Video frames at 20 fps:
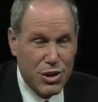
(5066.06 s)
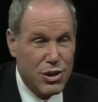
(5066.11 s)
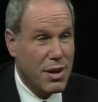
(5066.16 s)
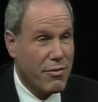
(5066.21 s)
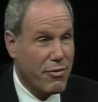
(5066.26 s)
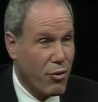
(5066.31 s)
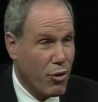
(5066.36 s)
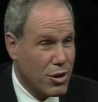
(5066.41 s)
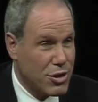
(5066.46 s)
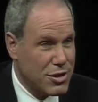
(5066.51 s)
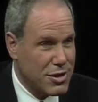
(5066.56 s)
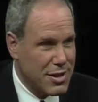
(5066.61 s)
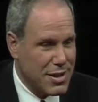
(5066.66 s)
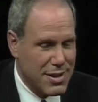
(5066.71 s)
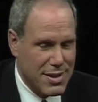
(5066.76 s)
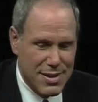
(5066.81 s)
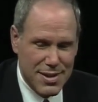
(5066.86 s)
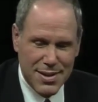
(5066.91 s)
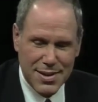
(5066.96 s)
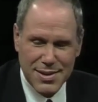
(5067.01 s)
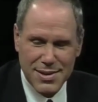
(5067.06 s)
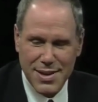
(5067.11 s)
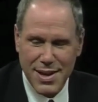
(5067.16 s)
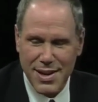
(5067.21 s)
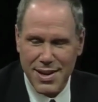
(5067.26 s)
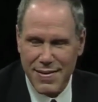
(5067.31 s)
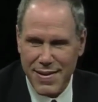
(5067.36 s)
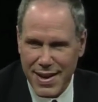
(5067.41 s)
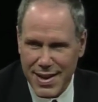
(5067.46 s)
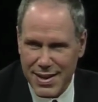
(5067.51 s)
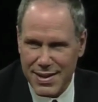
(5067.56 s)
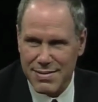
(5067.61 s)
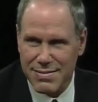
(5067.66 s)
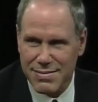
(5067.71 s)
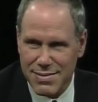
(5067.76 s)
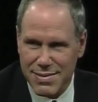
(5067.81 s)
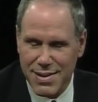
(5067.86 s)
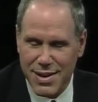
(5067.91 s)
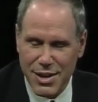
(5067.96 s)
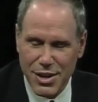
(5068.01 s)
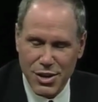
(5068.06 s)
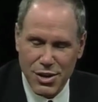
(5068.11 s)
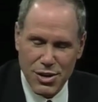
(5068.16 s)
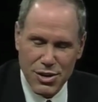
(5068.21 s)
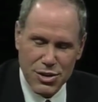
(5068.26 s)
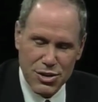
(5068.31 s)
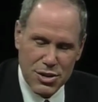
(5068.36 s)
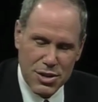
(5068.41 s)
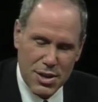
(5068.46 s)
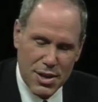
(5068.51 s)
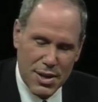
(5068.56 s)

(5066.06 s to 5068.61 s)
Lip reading: Which is unfortunate. kind of like a curse.